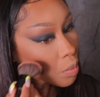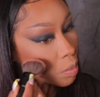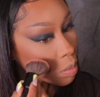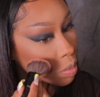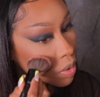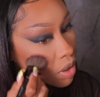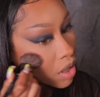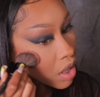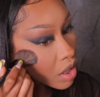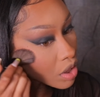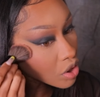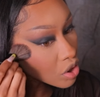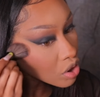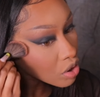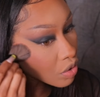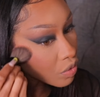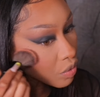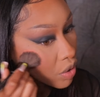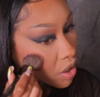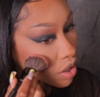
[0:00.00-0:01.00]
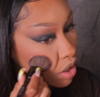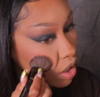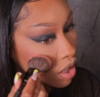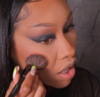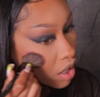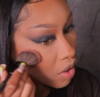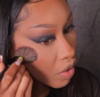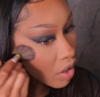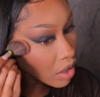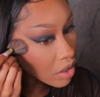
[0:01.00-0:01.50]
blush right
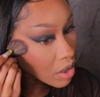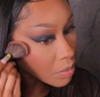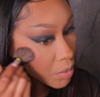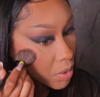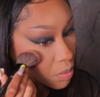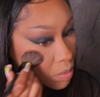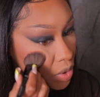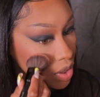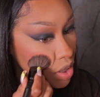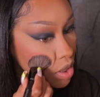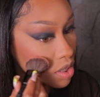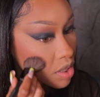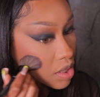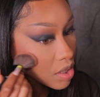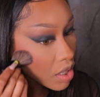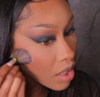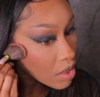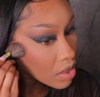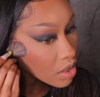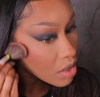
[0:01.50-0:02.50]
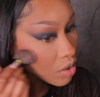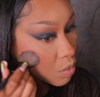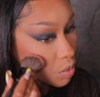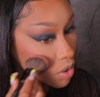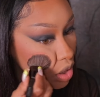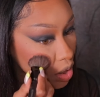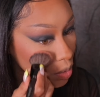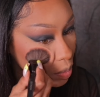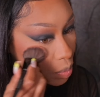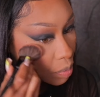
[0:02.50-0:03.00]
now. I am obsessed
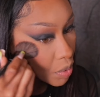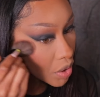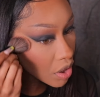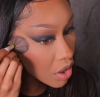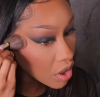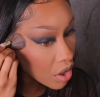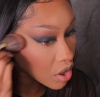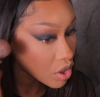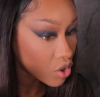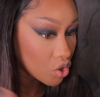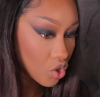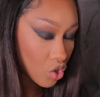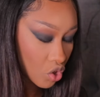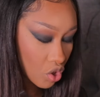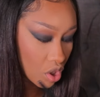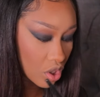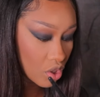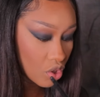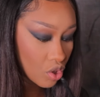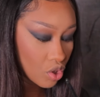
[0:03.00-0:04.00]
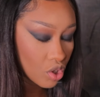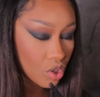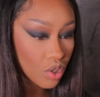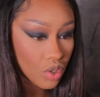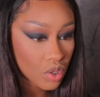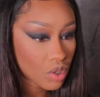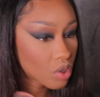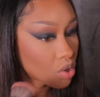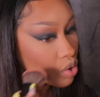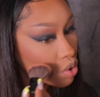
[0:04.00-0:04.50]
with peach. It's
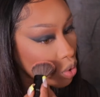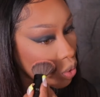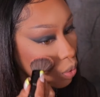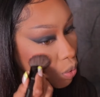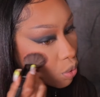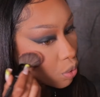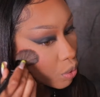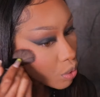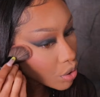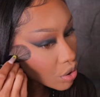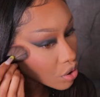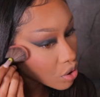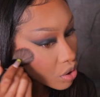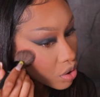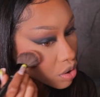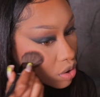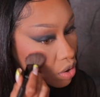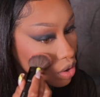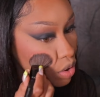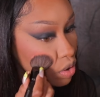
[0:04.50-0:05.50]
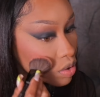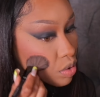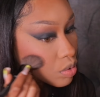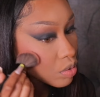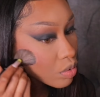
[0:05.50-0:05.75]
just so gorgeous.